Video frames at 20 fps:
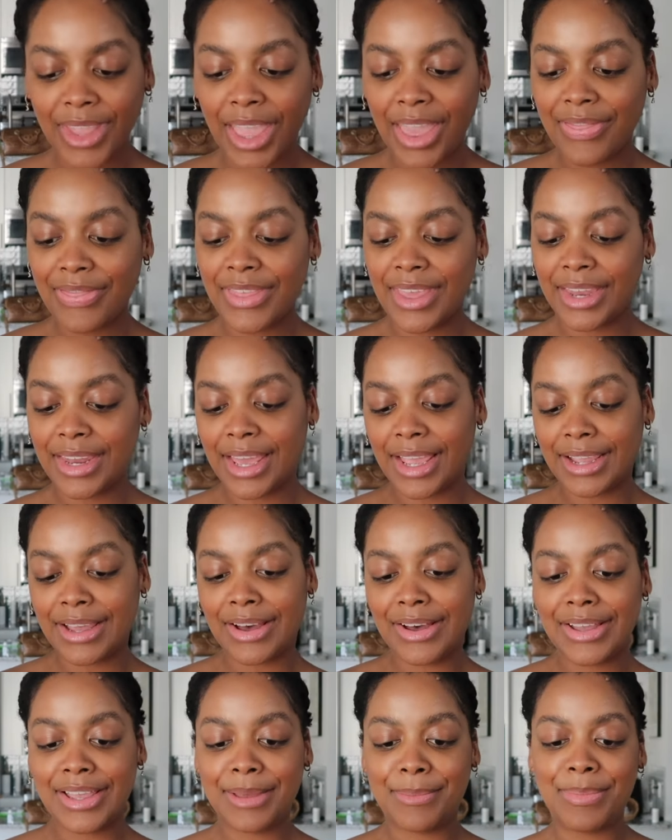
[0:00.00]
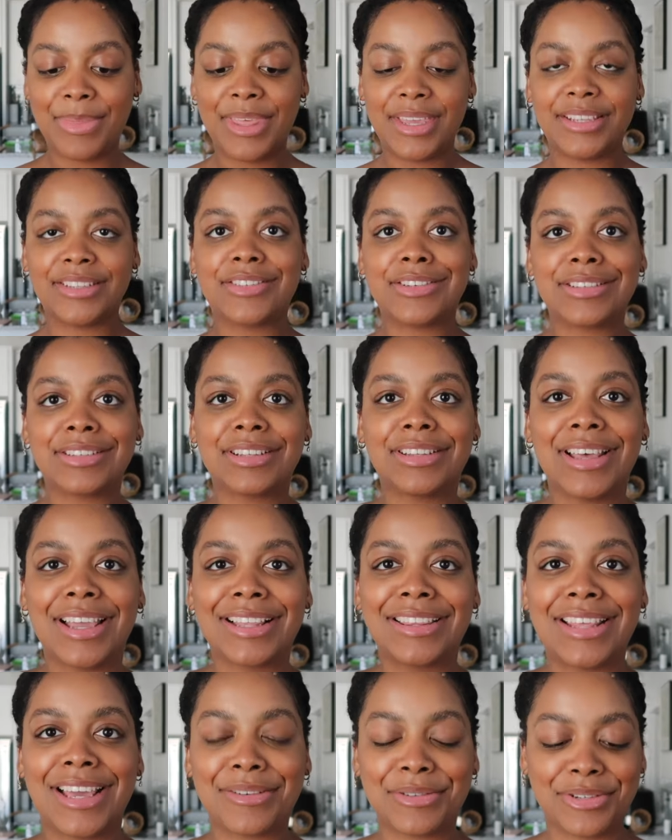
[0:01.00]
and then I got him this just to like
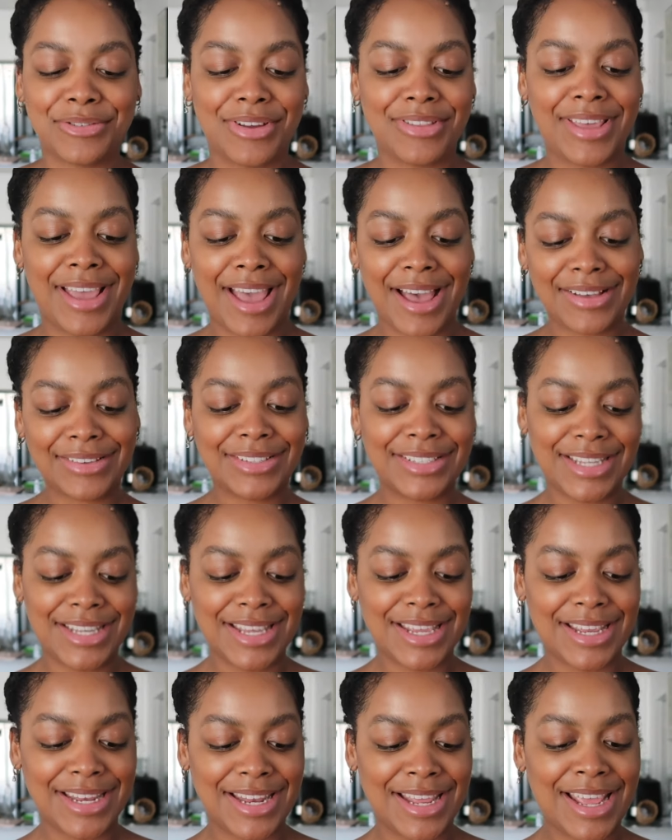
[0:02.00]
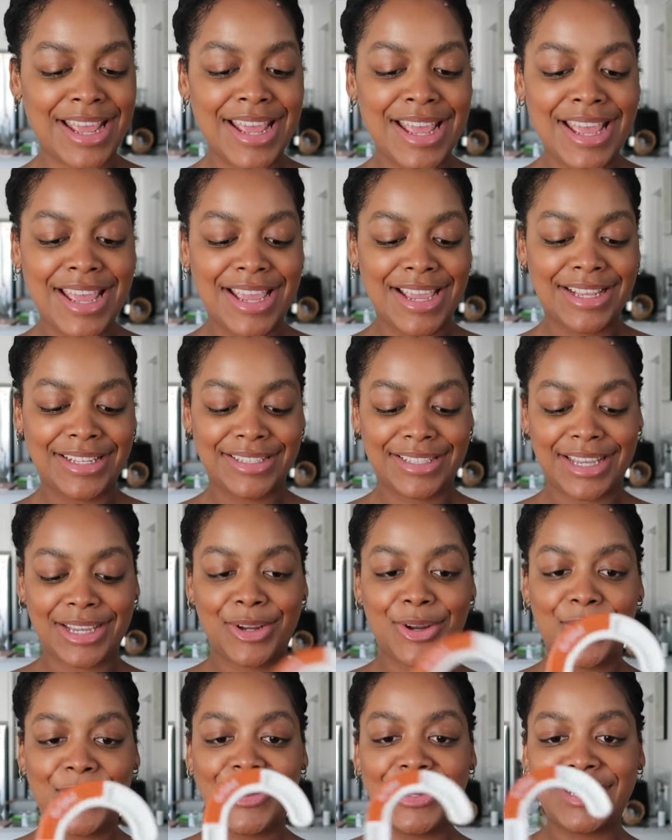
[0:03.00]
lounge around the house in. It's like
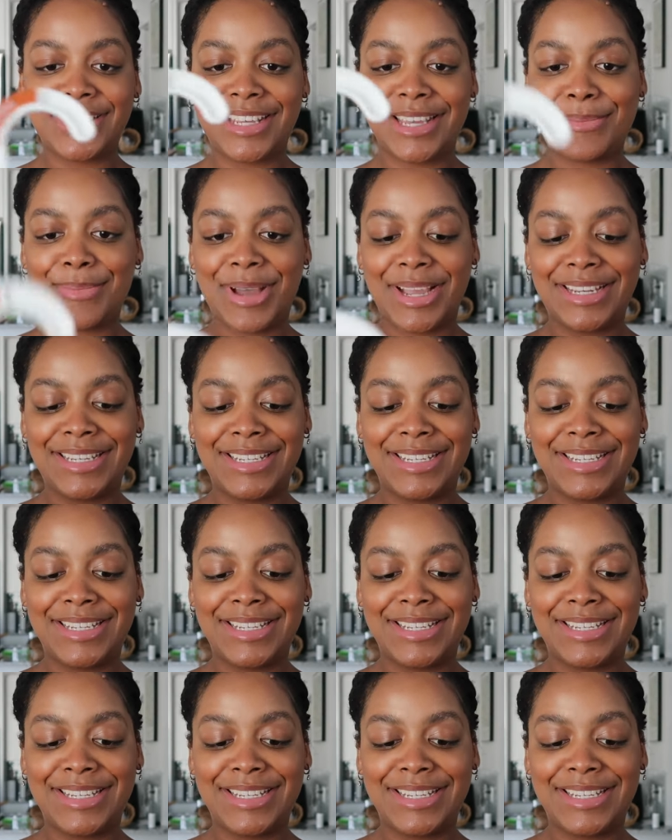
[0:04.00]
growing day by